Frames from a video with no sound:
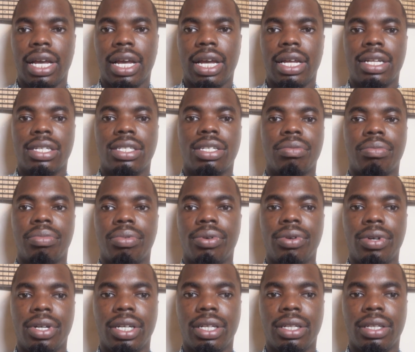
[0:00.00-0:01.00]
And as
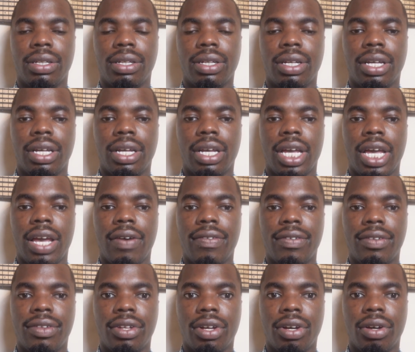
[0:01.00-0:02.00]
important,
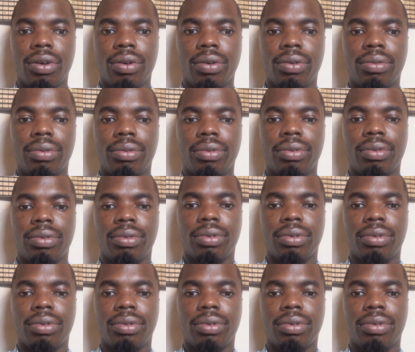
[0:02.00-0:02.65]
even though